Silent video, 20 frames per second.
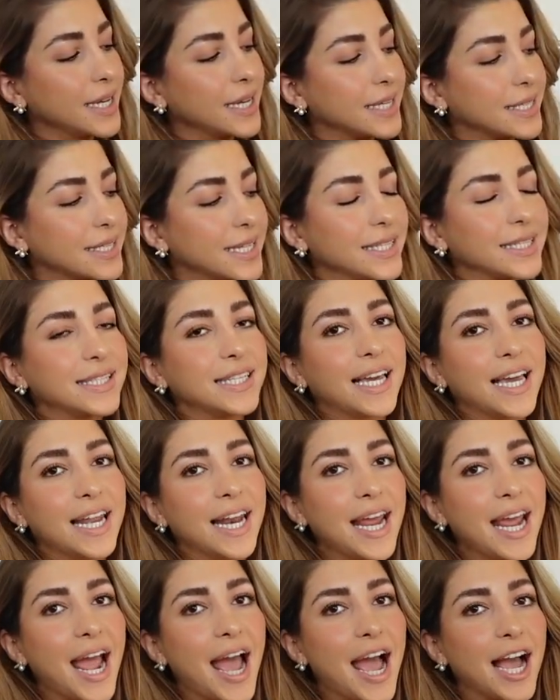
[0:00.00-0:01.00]
is the
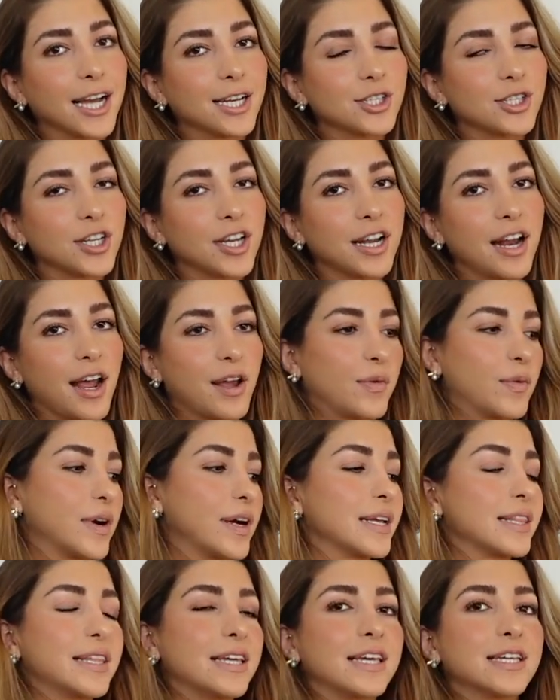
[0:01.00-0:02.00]
TNA Action. I
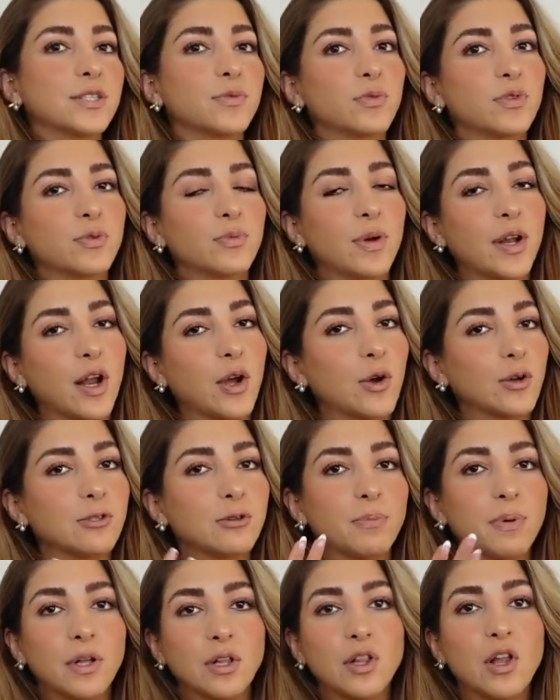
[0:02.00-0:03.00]
wear these when I go to
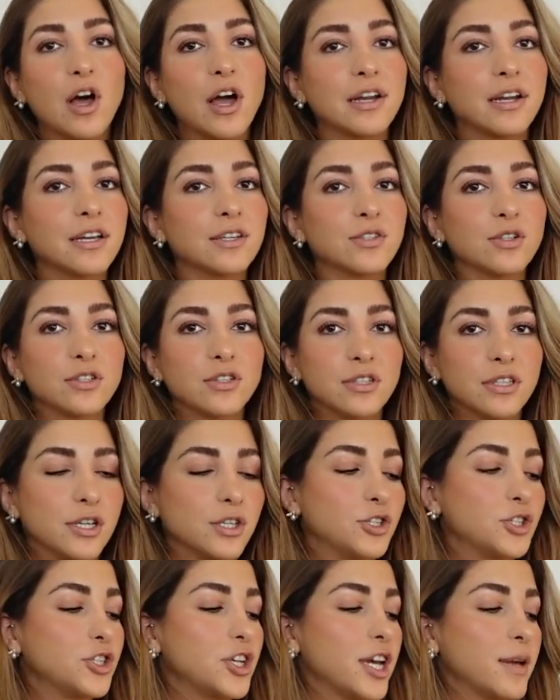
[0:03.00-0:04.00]
Pilates or to the
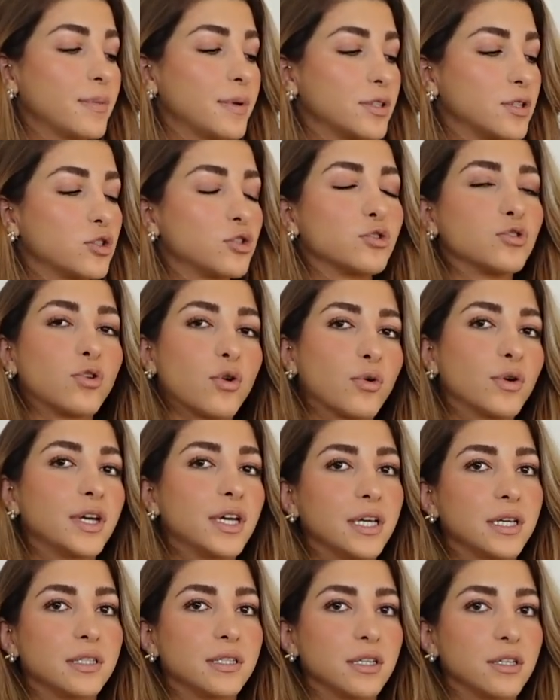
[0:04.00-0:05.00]
gym. It's so
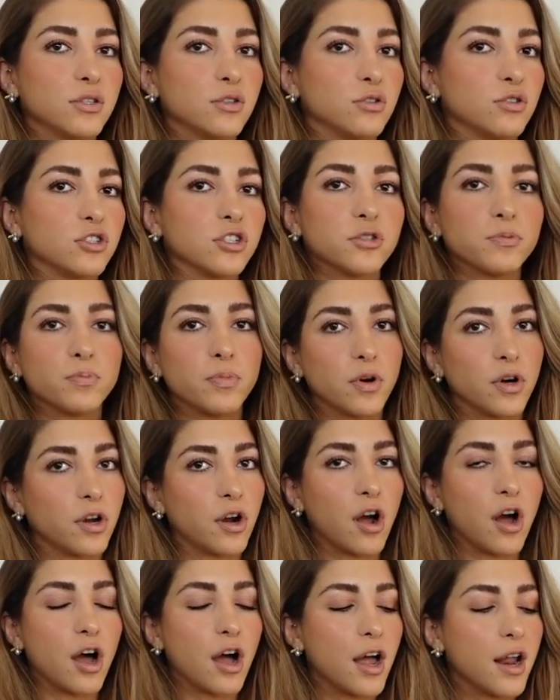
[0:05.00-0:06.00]
easy to just put
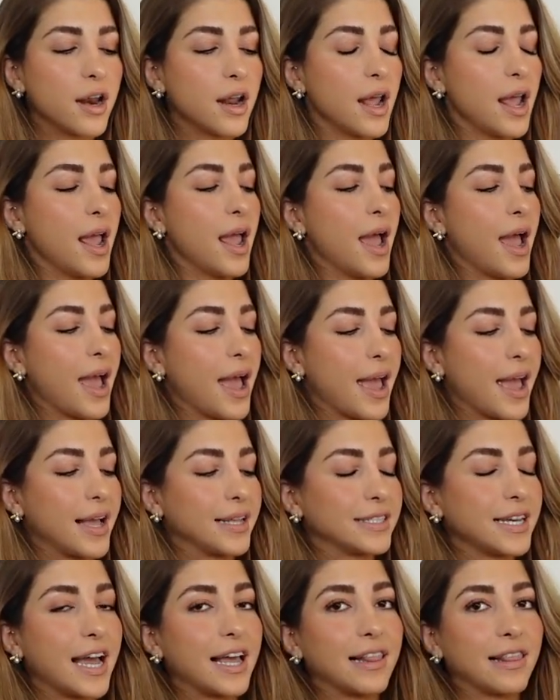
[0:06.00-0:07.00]
on,
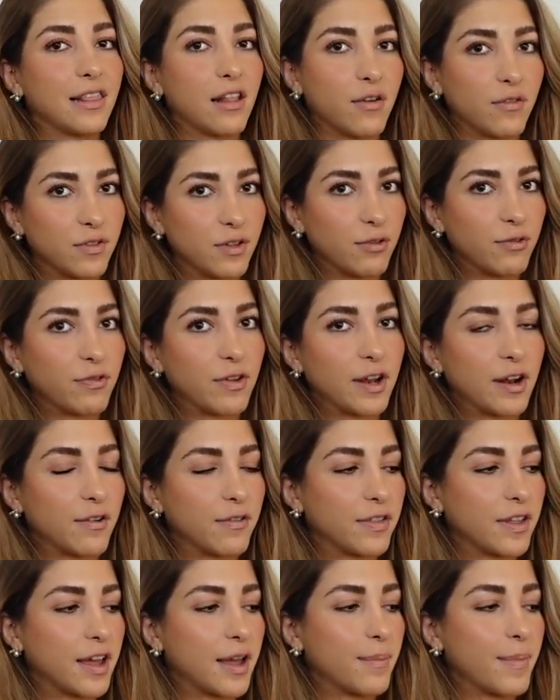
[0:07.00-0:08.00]
and I love the fit
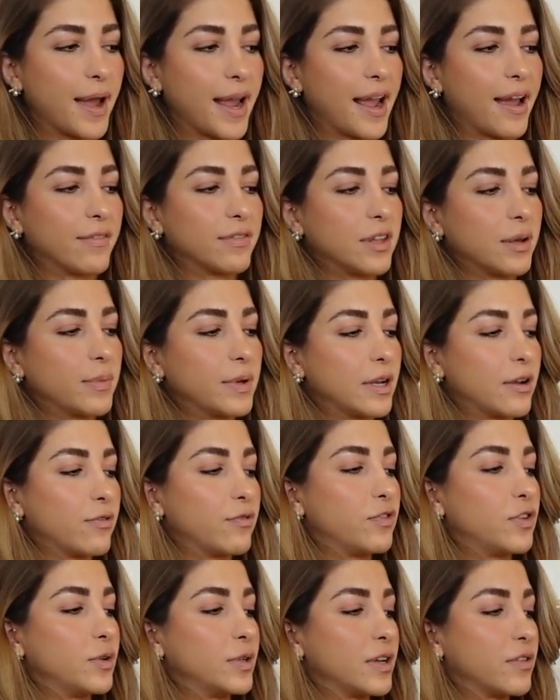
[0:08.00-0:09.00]
of them. I have them in a
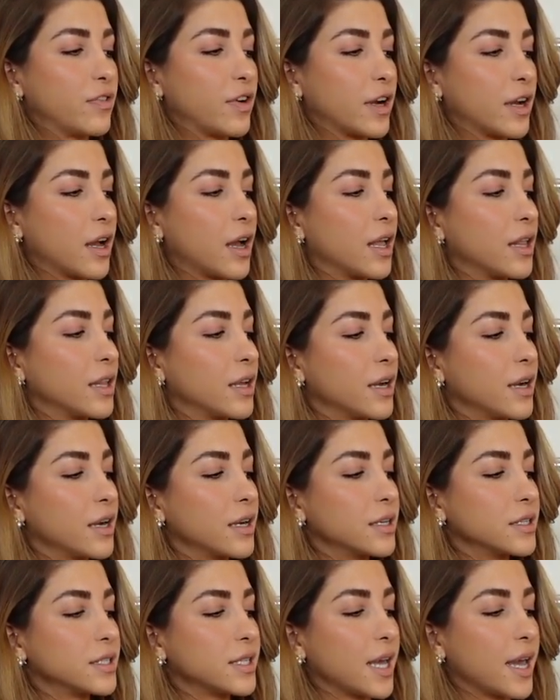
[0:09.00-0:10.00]
few different
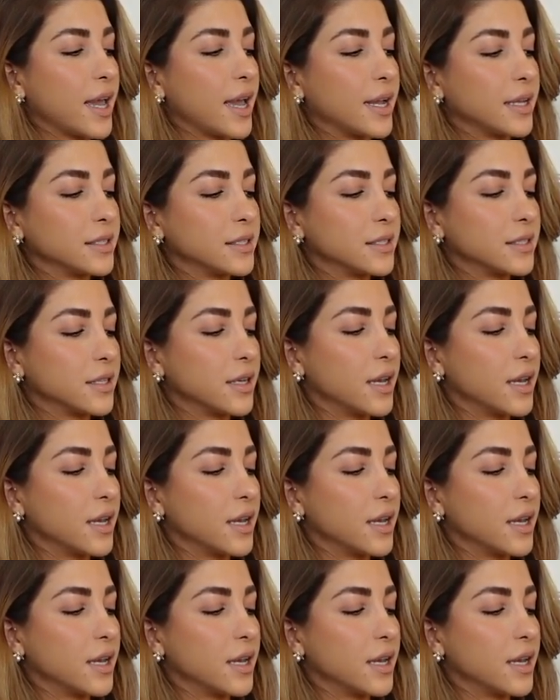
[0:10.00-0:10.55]
colors, and